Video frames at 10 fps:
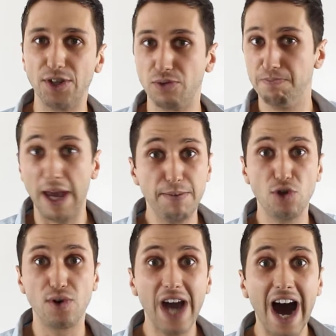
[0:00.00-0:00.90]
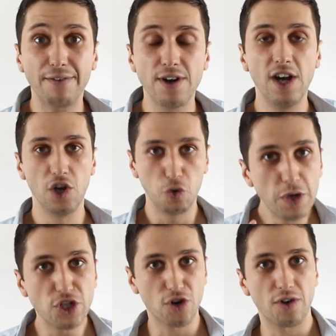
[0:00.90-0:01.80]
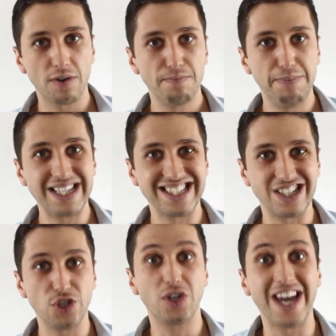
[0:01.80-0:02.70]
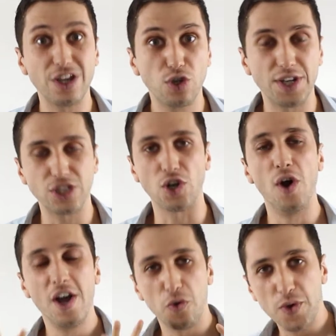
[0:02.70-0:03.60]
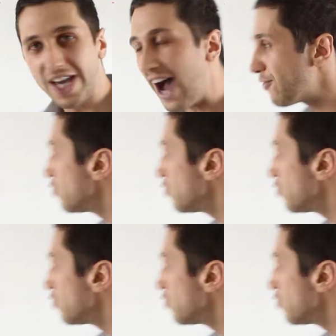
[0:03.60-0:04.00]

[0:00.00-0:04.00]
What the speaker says: that maybe you have with your business? You can't do this. So we have